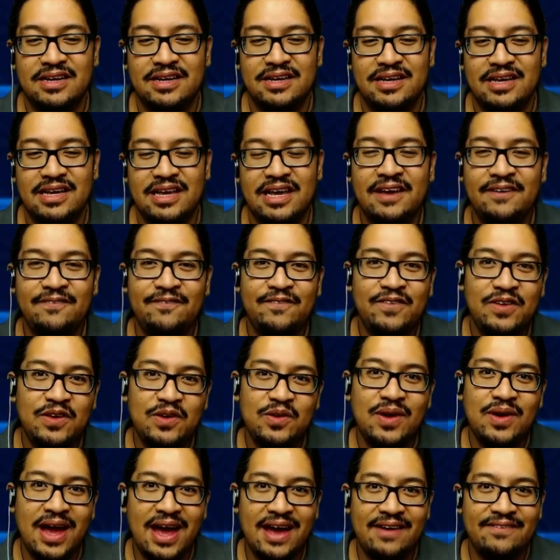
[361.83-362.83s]
If you
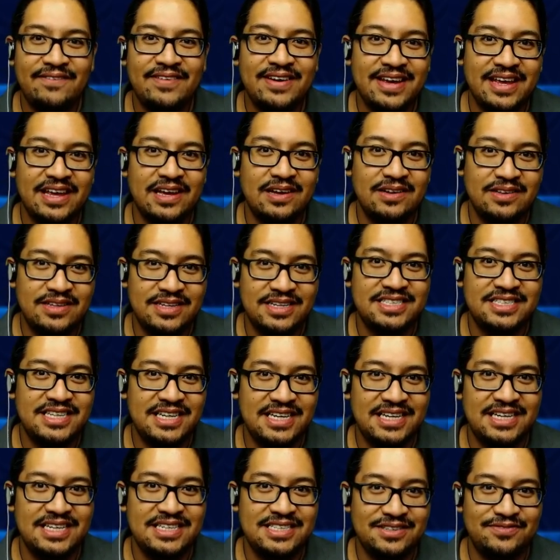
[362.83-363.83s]
have a Gilded
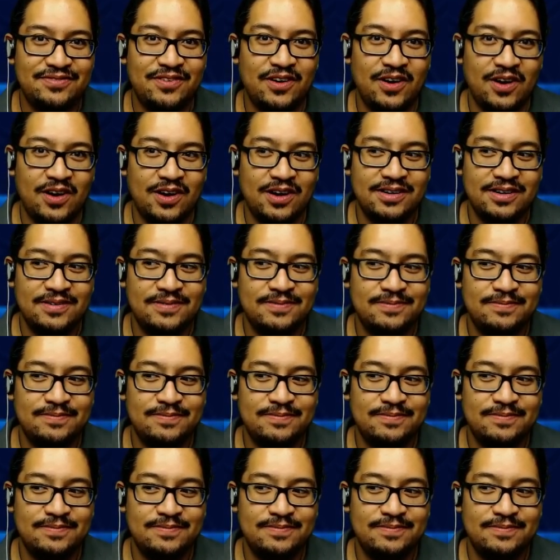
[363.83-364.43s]
Genie Jafar,